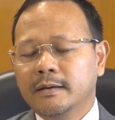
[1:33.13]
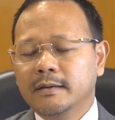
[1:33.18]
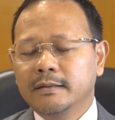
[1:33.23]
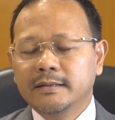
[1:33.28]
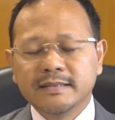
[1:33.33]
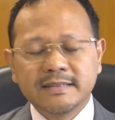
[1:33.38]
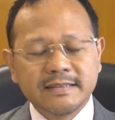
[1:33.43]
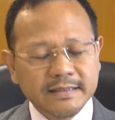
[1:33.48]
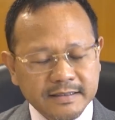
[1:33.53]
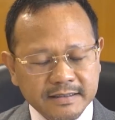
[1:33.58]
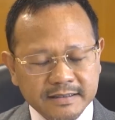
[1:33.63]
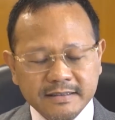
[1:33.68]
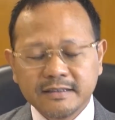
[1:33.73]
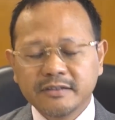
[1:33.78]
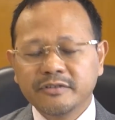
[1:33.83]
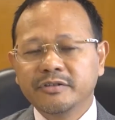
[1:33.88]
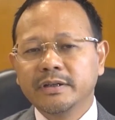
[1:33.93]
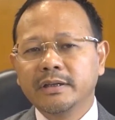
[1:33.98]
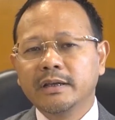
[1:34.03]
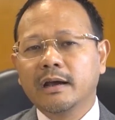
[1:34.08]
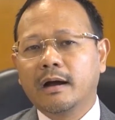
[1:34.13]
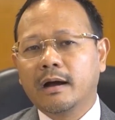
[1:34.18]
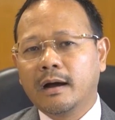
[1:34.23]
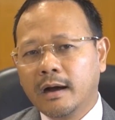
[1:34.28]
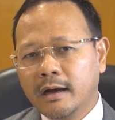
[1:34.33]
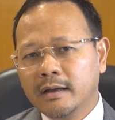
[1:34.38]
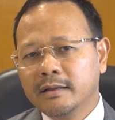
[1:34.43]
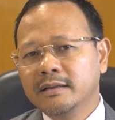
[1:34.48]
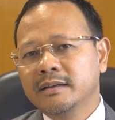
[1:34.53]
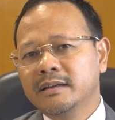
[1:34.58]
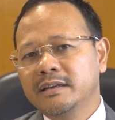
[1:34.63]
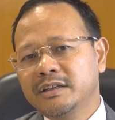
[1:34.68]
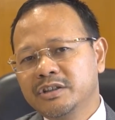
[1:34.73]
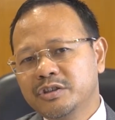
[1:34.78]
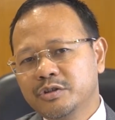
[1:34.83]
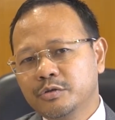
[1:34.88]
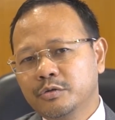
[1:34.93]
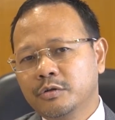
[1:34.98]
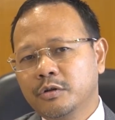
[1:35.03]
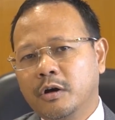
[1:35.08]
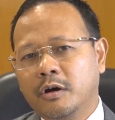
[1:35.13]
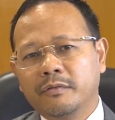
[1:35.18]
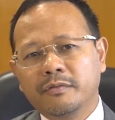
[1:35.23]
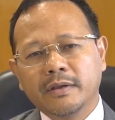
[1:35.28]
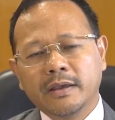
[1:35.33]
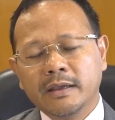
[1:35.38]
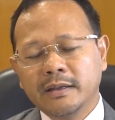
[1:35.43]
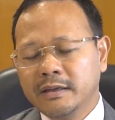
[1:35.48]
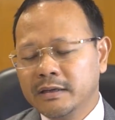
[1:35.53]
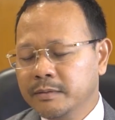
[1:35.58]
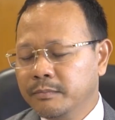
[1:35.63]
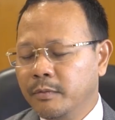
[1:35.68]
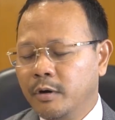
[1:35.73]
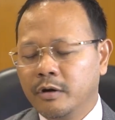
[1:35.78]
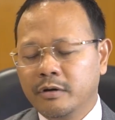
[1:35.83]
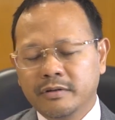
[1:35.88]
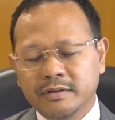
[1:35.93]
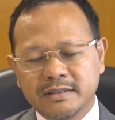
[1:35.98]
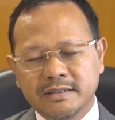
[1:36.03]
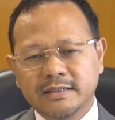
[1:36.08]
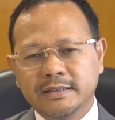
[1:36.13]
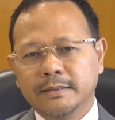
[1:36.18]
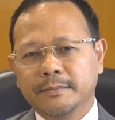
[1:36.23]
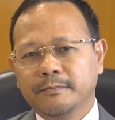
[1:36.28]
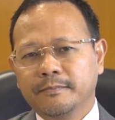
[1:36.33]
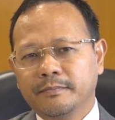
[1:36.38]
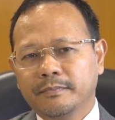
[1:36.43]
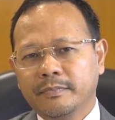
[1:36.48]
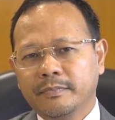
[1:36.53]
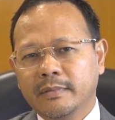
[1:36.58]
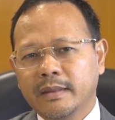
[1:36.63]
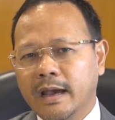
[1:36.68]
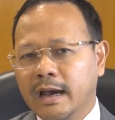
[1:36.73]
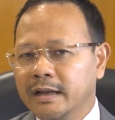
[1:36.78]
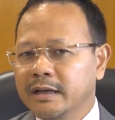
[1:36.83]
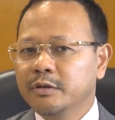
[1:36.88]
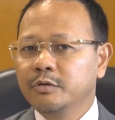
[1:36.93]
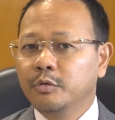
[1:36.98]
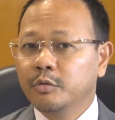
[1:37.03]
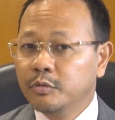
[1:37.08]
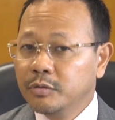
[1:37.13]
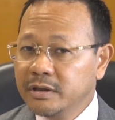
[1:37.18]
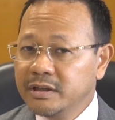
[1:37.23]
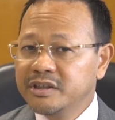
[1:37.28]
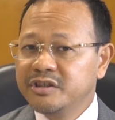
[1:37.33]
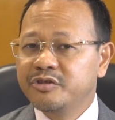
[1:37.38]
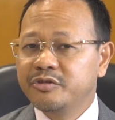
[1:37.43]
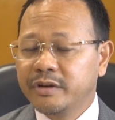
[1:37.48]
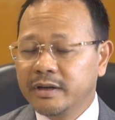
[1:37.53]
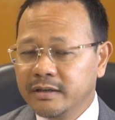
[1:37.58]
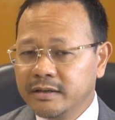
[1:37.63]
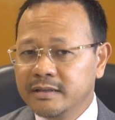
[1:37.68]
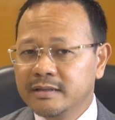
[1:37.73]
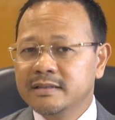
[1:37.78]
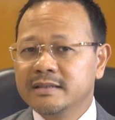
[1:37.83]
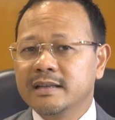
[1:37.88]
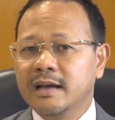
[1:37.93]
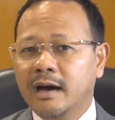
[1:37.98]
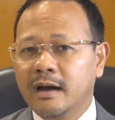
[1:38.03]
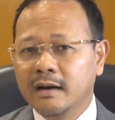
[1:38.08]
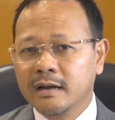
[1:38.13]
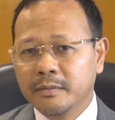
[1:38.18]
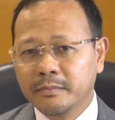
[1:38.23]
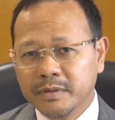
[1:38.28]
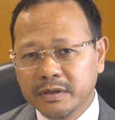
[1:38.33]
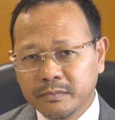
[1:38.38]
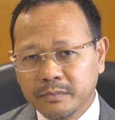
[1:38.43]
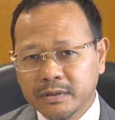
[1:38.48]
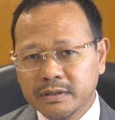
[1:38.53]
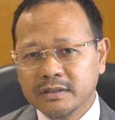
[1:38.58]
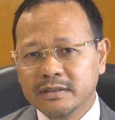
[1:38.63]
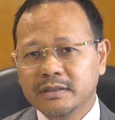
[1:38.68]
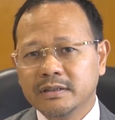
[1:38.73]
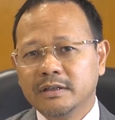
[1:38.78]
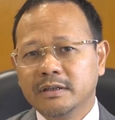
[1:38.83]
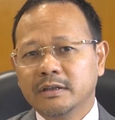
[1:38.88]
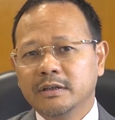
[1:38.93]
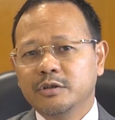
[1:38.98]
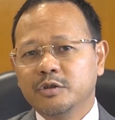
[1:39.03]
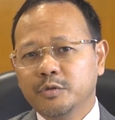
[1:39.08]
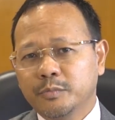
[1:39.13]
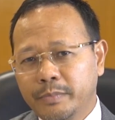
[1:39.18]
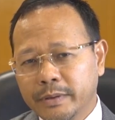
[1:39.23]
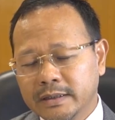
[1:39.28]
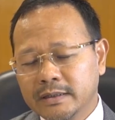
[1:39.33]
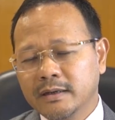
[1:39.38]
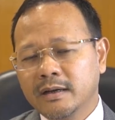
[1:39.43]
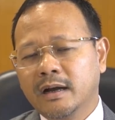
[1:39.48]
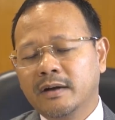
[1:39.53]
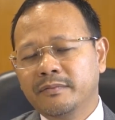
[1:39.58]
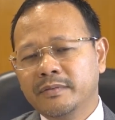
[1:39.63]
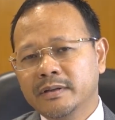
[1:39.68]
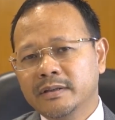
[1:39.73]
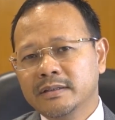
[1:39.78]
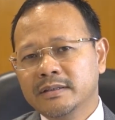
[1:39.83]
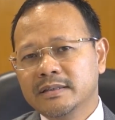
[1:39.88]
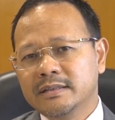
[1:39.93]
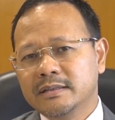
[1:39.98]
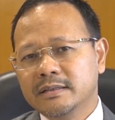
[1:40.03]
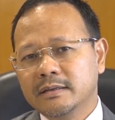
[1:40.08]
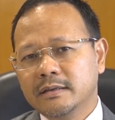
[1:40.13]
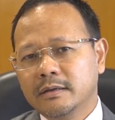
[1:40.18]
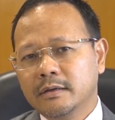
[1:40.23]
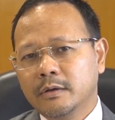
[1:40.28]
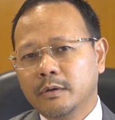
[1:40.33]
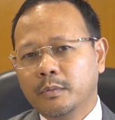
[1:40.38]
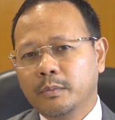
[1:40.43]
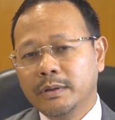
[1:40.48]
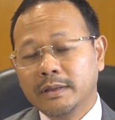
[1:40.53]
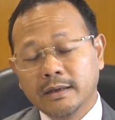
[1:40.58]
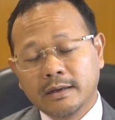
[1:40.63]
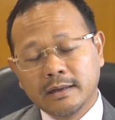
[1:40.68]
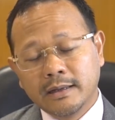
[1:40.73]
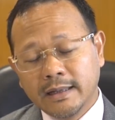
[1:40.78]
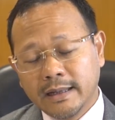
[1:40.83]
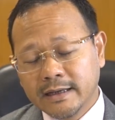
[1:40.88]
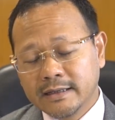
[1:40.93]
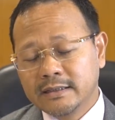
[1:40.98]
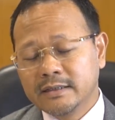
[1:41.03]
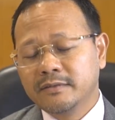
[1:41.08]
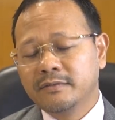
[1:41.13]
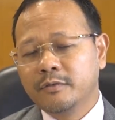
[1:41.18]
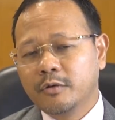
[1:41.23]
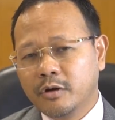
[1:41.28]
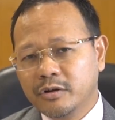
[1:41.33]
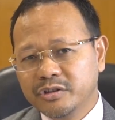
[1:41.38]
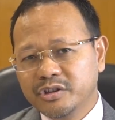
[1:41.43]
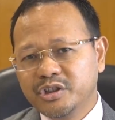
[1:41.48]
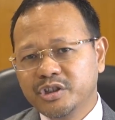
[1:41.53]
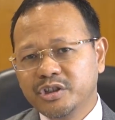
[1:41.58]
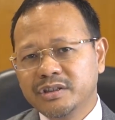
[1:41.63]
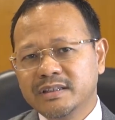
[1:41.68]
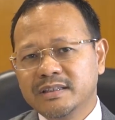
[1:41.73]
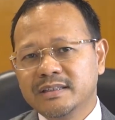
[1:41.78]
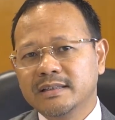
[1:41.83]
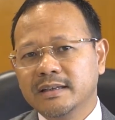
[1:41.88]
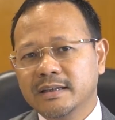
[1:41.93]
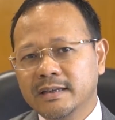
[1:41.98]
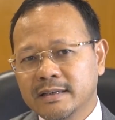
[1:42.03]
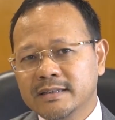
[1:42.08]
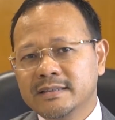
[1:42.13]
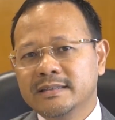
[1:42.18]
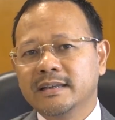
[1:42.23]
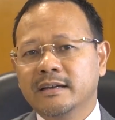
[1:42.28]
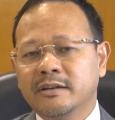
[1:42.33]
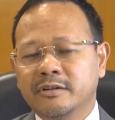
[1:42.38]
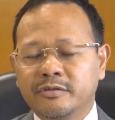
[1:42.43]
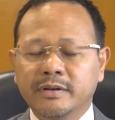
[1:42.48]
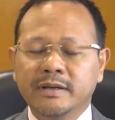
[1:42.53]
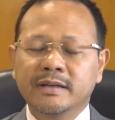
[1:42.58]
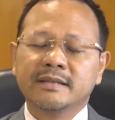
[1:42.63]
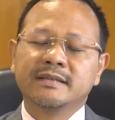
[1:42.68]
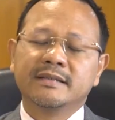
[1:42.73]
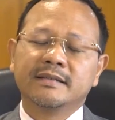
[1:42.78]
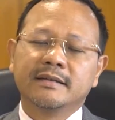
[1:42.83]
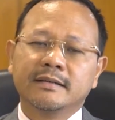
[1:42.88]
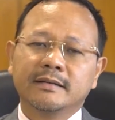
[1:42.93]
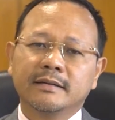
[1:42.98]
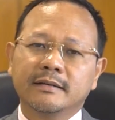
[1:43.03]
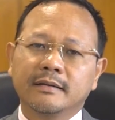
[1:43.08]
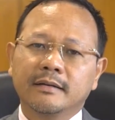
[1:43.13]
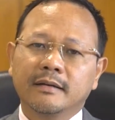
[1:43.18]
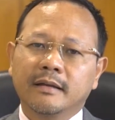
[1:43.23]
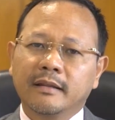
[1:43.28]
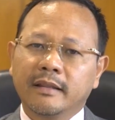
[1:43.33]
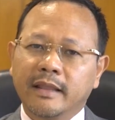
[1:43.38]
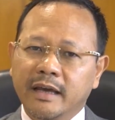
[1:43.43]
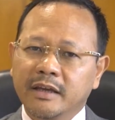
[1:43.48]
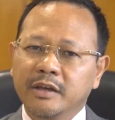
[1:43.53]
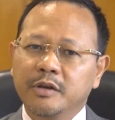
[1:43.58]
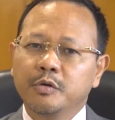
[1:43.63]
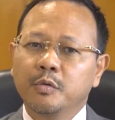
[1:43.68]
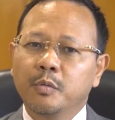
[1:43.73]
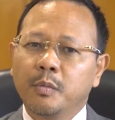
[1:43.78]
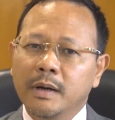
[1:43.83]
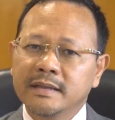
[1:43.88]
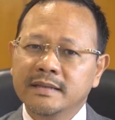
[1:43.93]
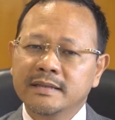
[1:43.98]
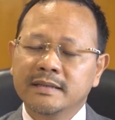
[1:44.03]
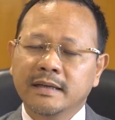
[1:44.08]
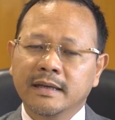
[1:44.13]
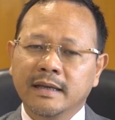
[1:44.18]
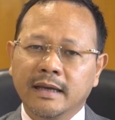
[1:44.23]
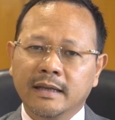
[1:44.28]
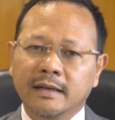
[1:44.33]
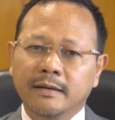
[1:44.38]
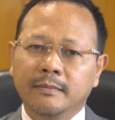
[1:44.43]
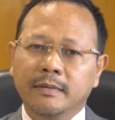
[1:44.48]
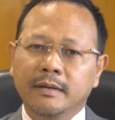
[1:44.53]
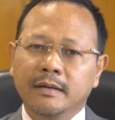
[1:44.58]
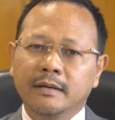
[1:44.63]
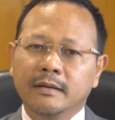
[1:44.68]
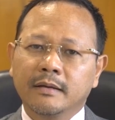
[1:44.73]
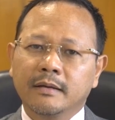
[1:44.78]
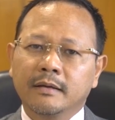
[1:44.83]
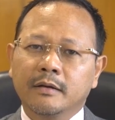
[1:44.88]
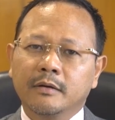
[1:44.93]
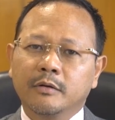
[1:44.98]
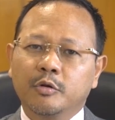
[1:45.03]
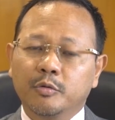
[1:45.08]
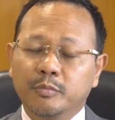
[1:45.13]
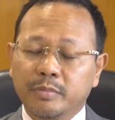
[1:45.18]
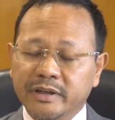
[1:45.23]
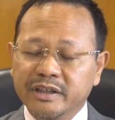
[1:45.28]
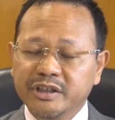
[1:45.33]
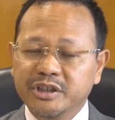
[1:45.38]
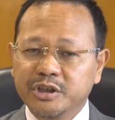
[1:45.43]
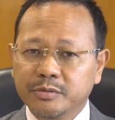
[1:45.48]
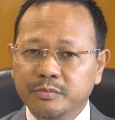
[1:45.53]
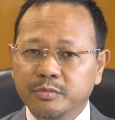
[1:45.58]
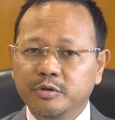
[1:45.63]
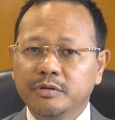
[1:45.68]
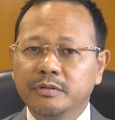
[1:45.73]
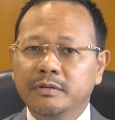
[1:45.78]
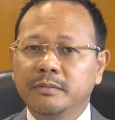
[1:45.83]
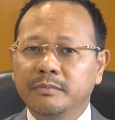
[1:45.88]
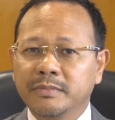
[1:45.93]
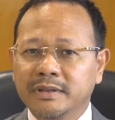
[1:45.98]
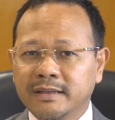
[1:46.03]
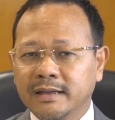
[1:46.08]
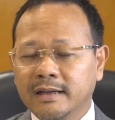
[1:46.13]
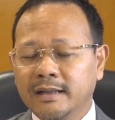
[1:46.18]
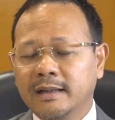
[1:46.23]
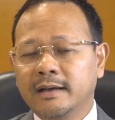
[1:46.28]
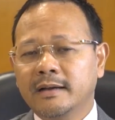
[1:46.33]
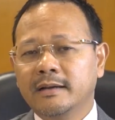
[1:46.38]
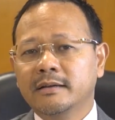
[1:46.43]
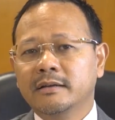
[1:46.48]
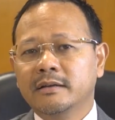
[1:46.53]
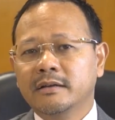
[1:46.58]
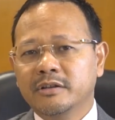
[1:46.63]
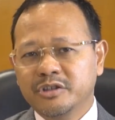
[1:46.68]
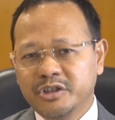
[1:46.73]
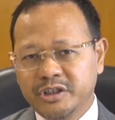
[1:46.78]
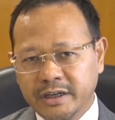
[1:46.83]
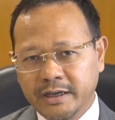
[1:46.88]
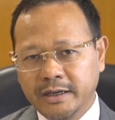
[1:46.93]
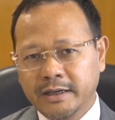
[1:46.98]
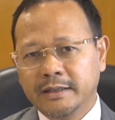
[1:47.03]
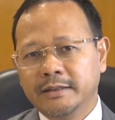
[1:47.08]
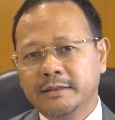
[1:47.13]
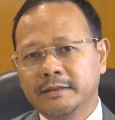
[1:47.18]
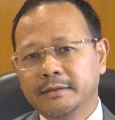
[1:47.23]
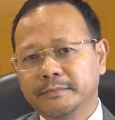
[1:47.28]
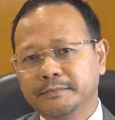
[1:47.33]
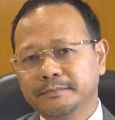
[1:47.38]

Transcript: The citizenry are the keystone of any democracy, and it only strengthens our commitment to better governance when the collective conscience is addressed. Thank you once again. Kublai Shibun, Matela, Jai Hind.